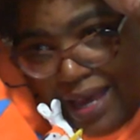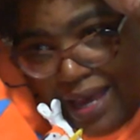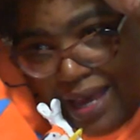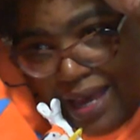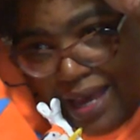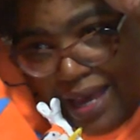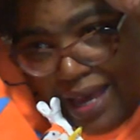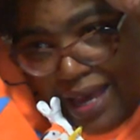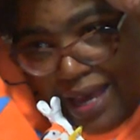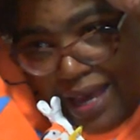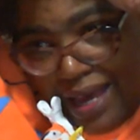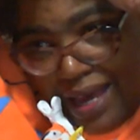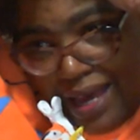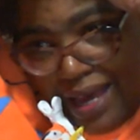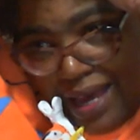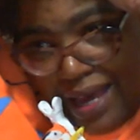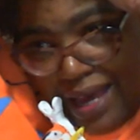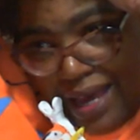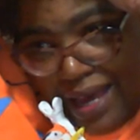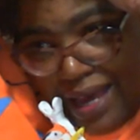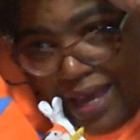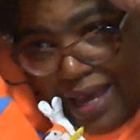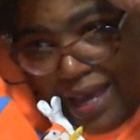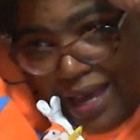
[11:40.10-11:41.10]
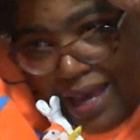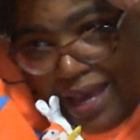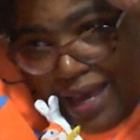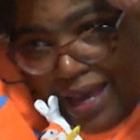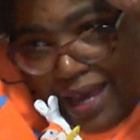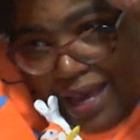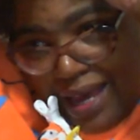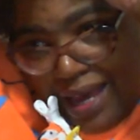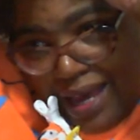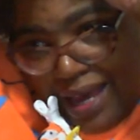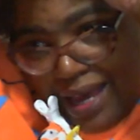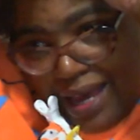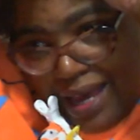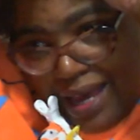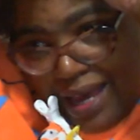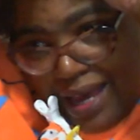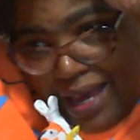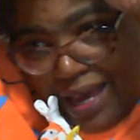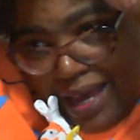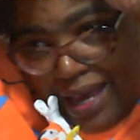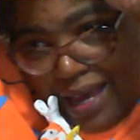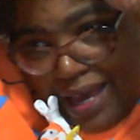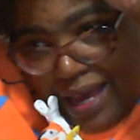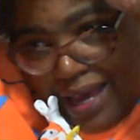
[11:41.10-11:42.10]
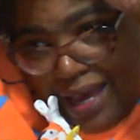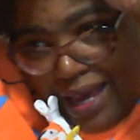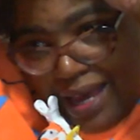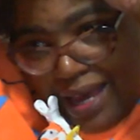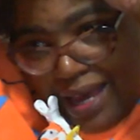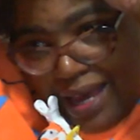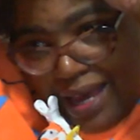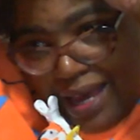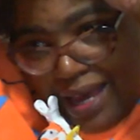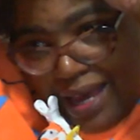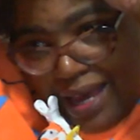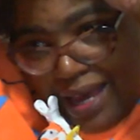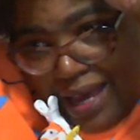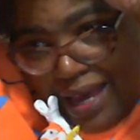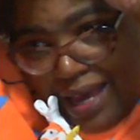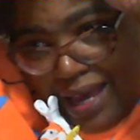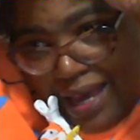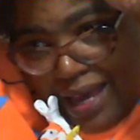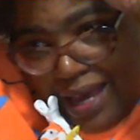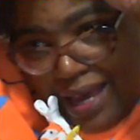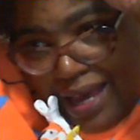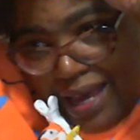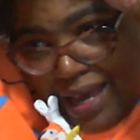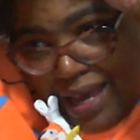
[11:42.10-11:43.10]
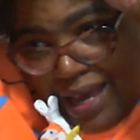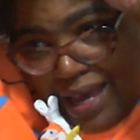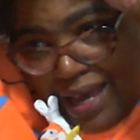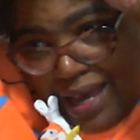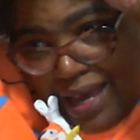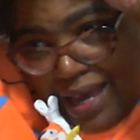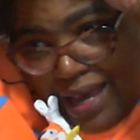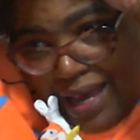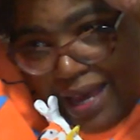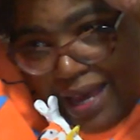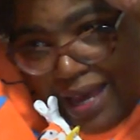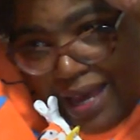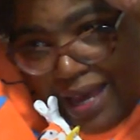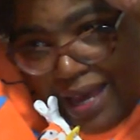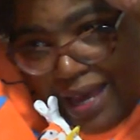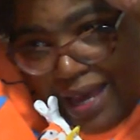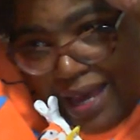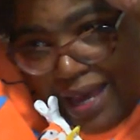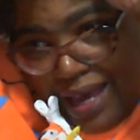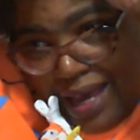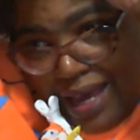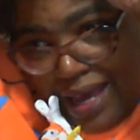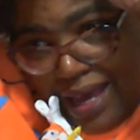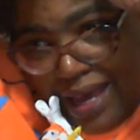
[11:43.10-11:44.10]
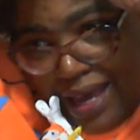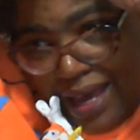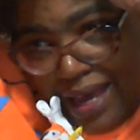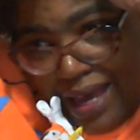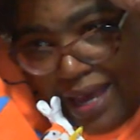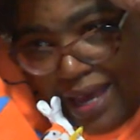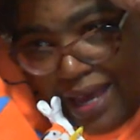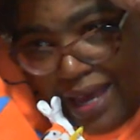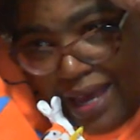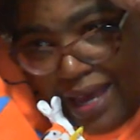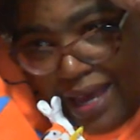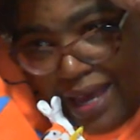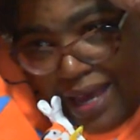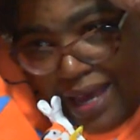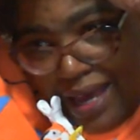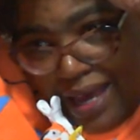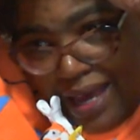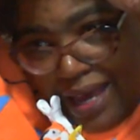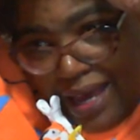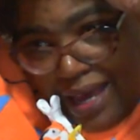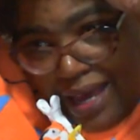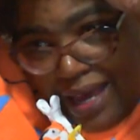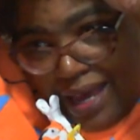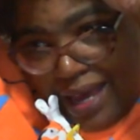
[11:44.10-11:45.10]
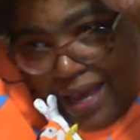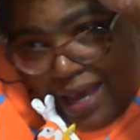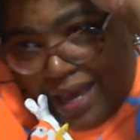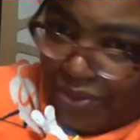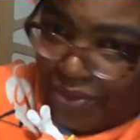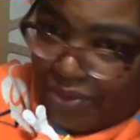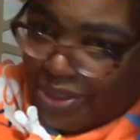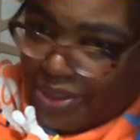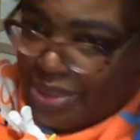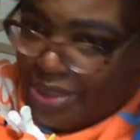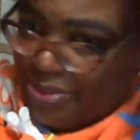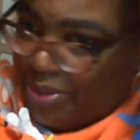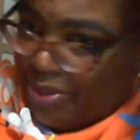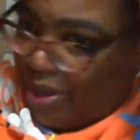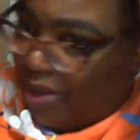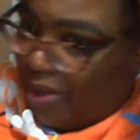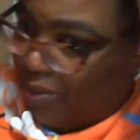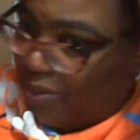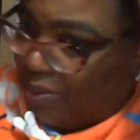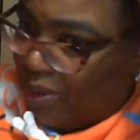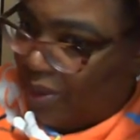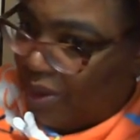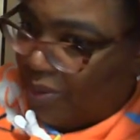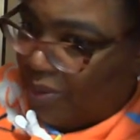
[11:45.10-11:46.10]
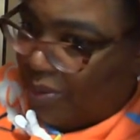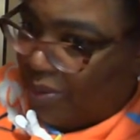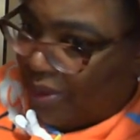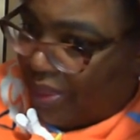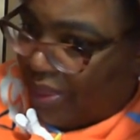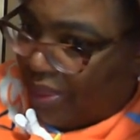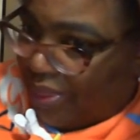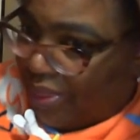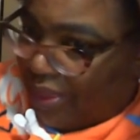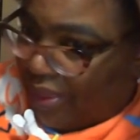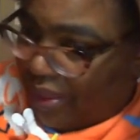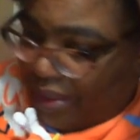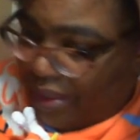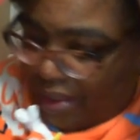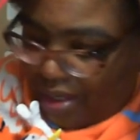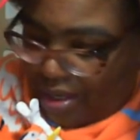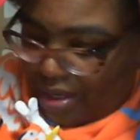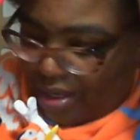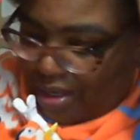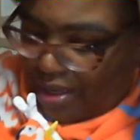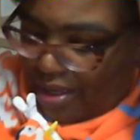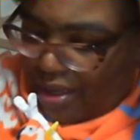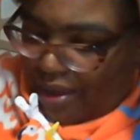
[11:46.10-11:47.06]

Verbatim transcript: hair receive the natural products that CurlMix has and respond well with it.